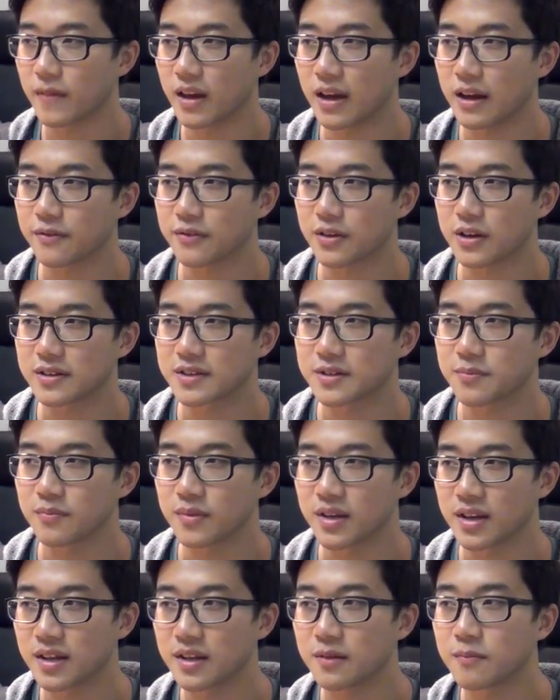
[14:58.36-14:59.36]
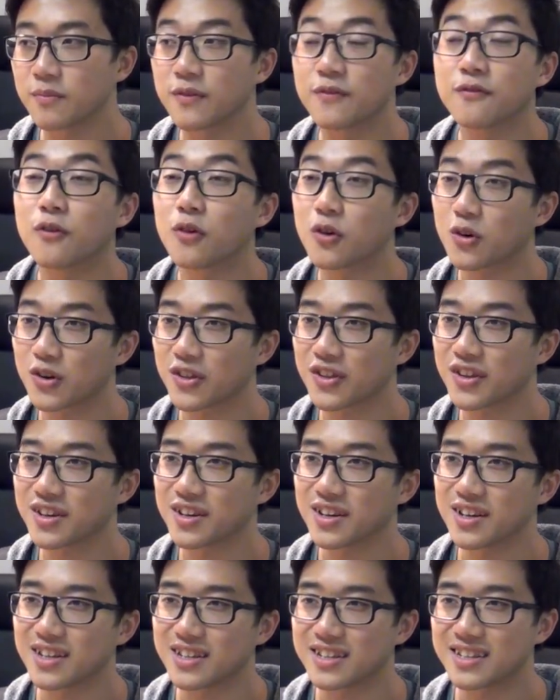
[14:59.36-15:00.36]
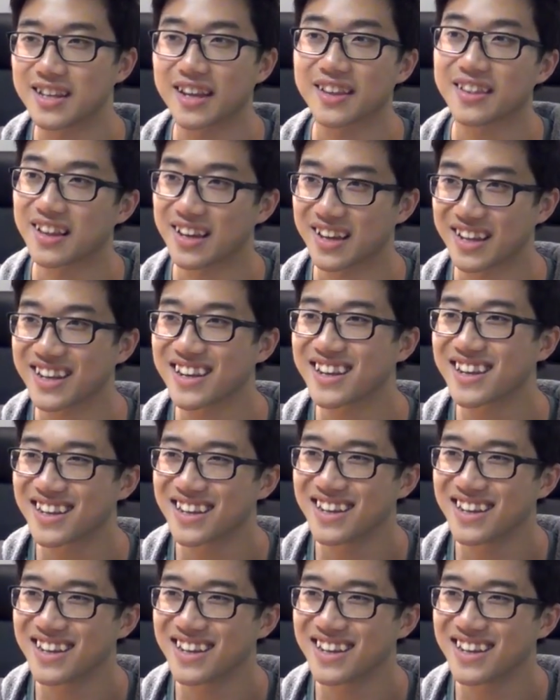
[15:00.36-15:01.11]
after I submit it before the deadline,